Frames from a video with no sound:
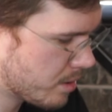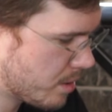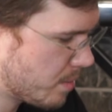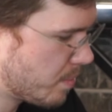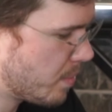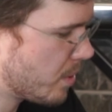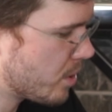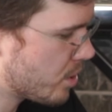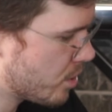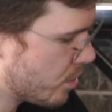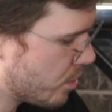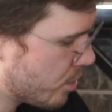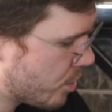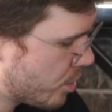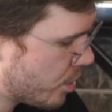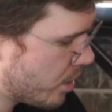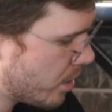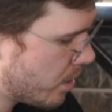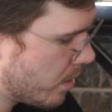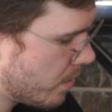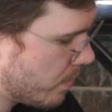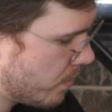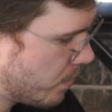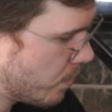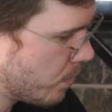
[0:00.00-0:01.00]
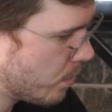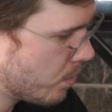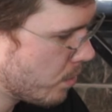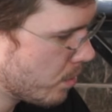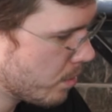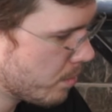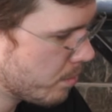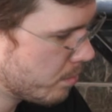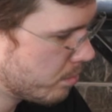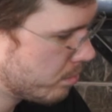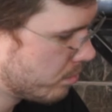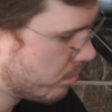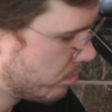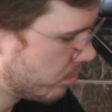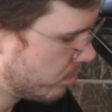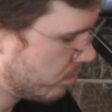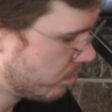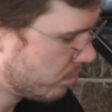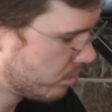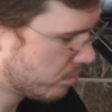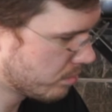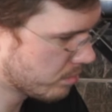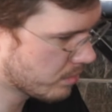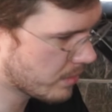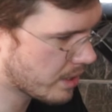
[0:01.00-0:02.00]
special jar for
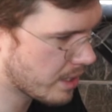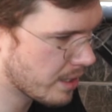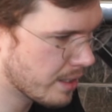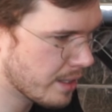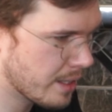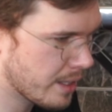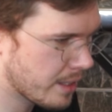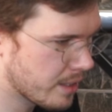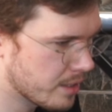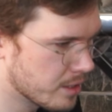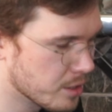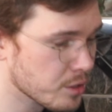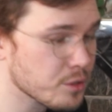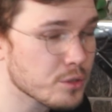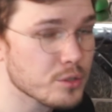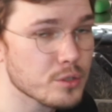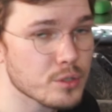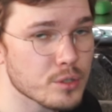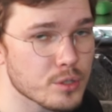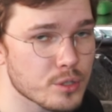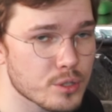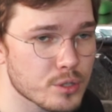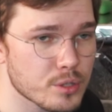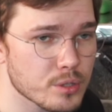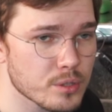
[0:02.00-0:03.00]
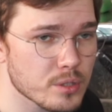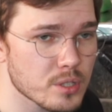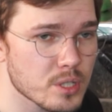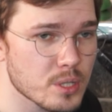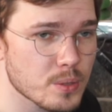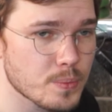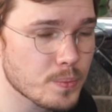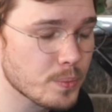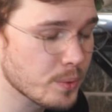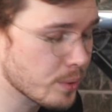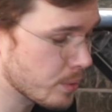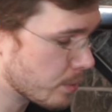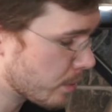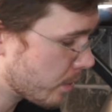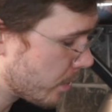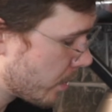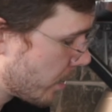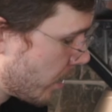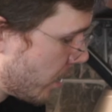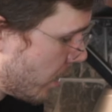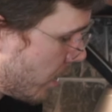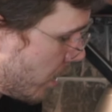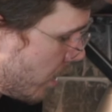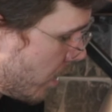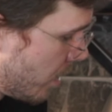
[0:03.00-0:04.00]
collecting neutral spirit,
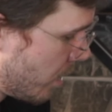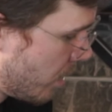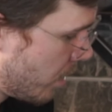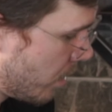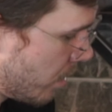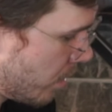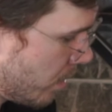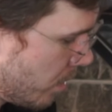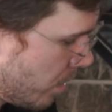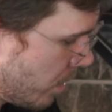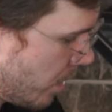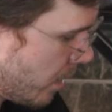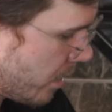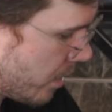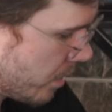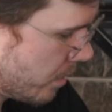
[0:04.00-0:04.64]
like